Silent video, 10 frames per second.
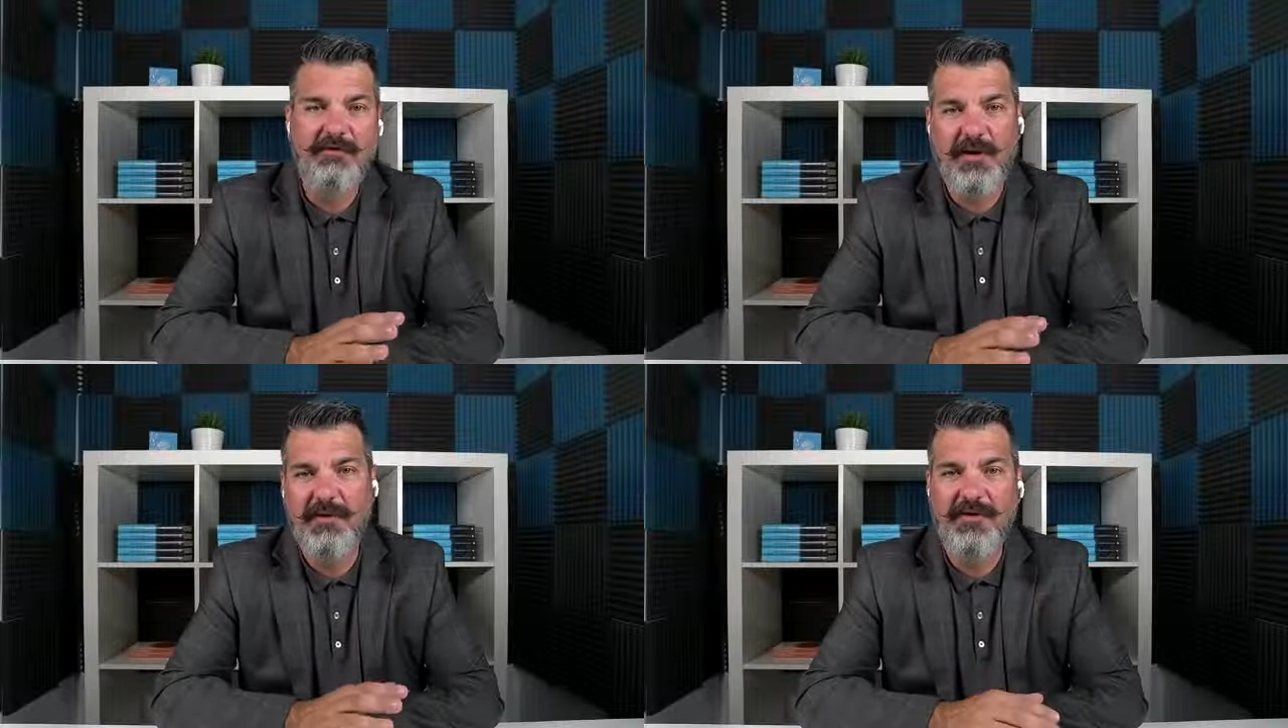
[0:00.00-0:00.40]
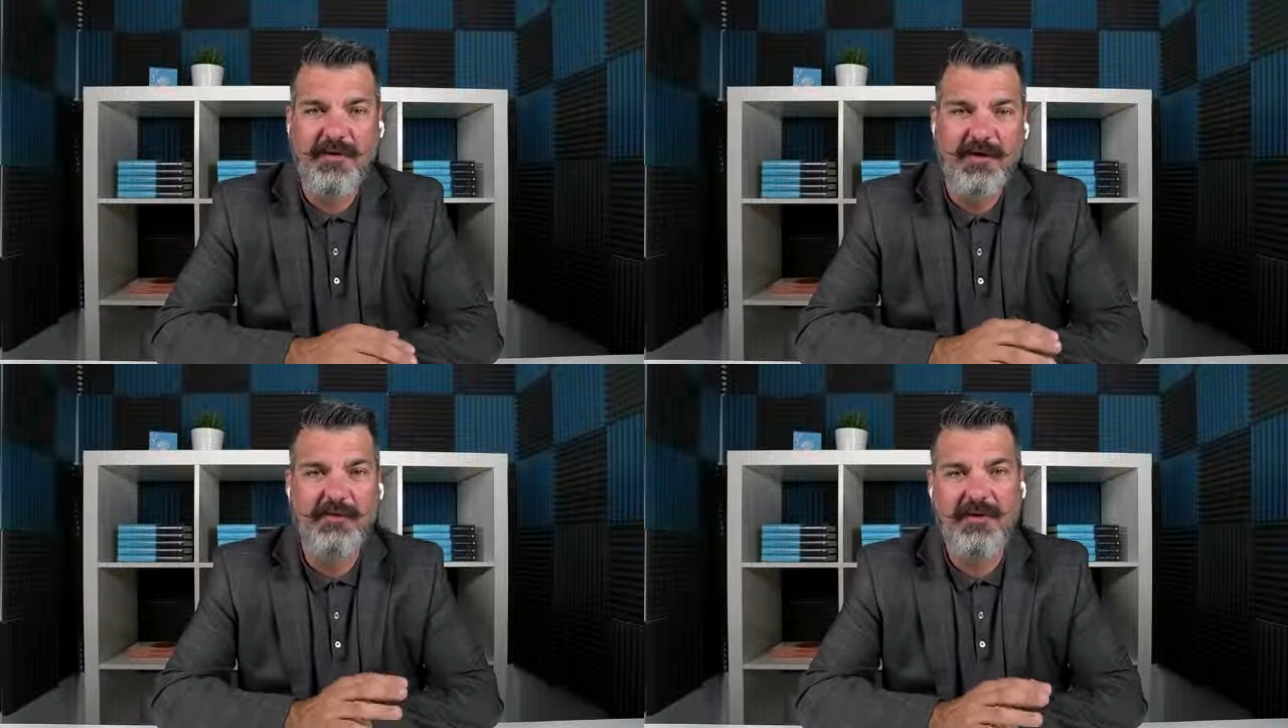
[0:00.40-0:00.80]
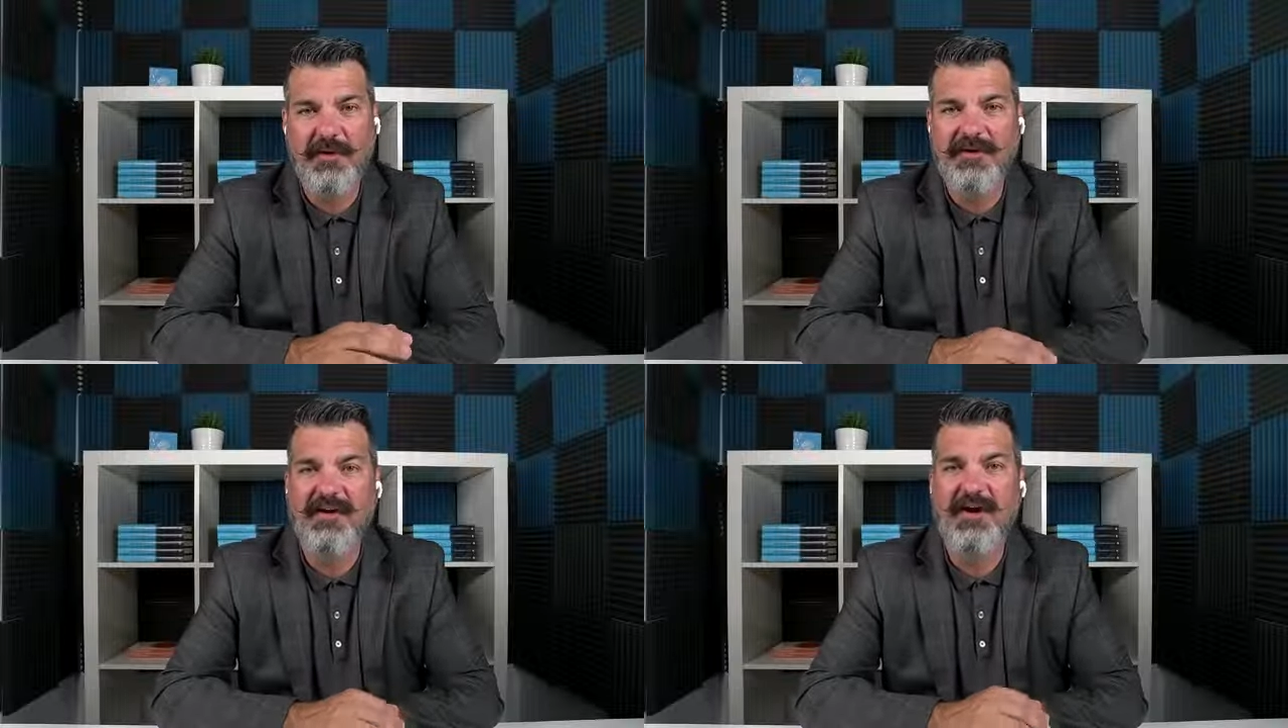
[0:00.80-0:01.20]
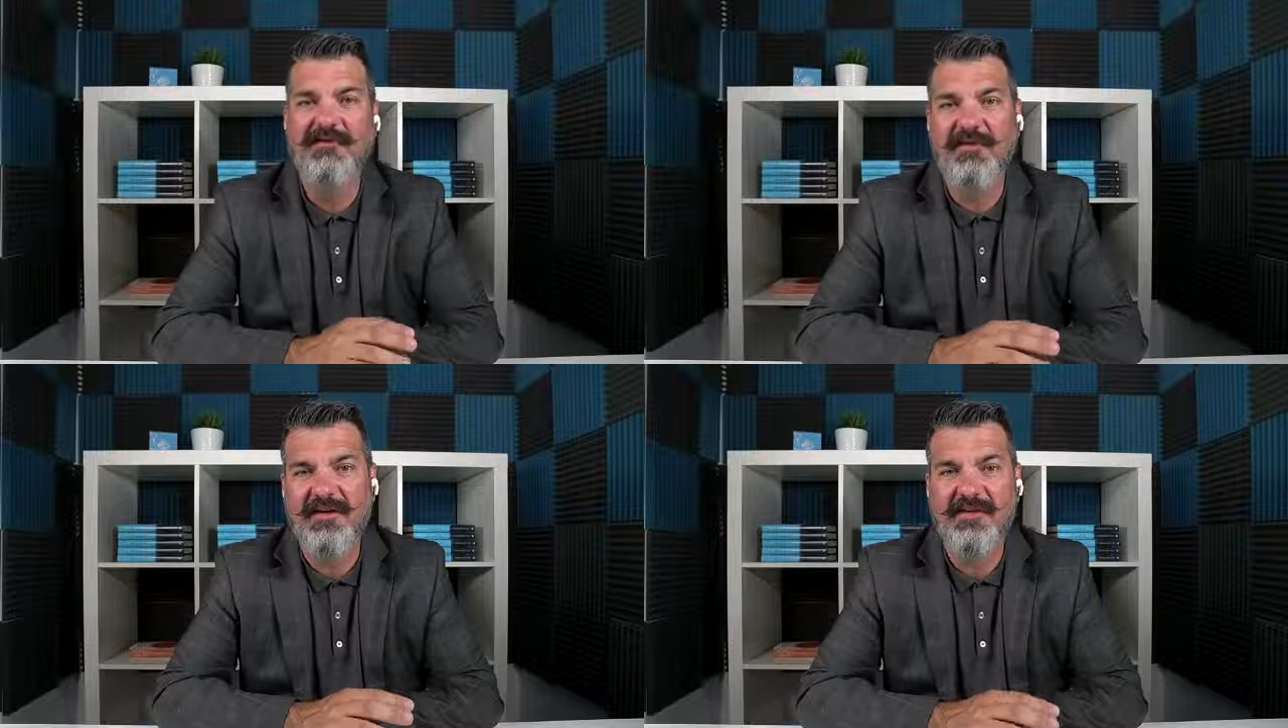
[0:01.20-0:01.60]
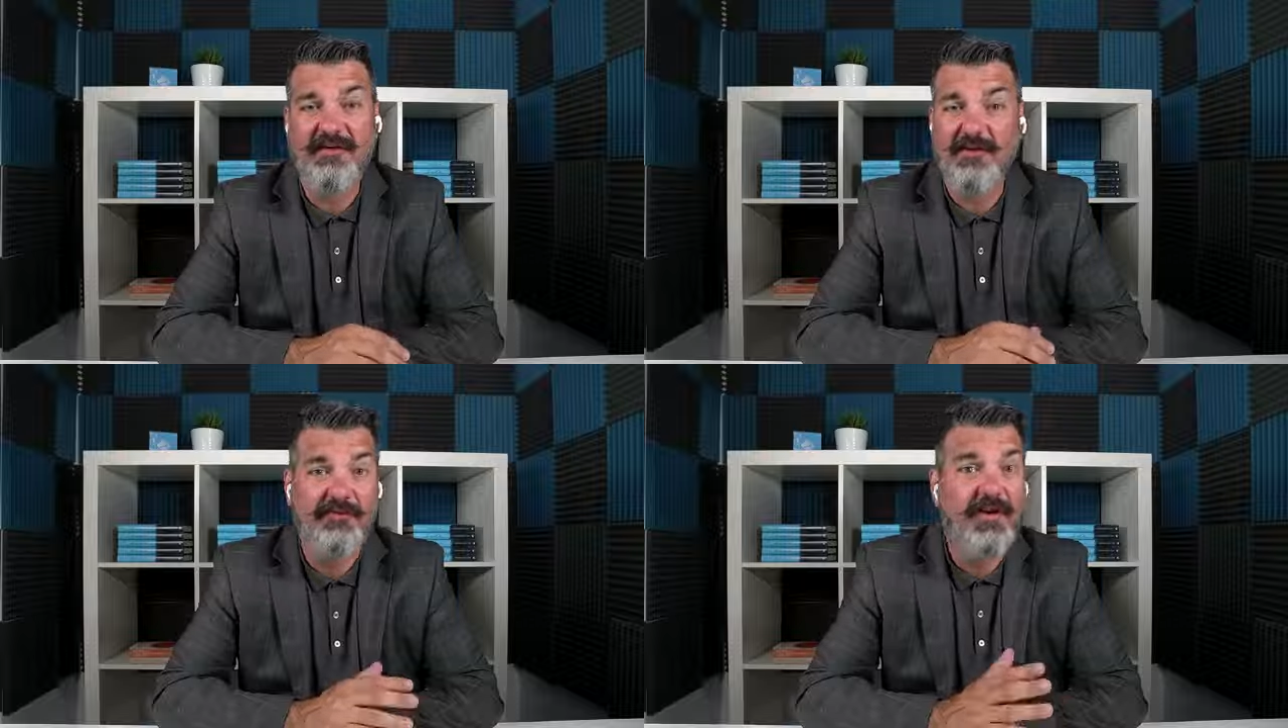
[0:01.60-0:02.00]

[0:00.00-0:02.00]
maybe doing a book myself and things like that sort.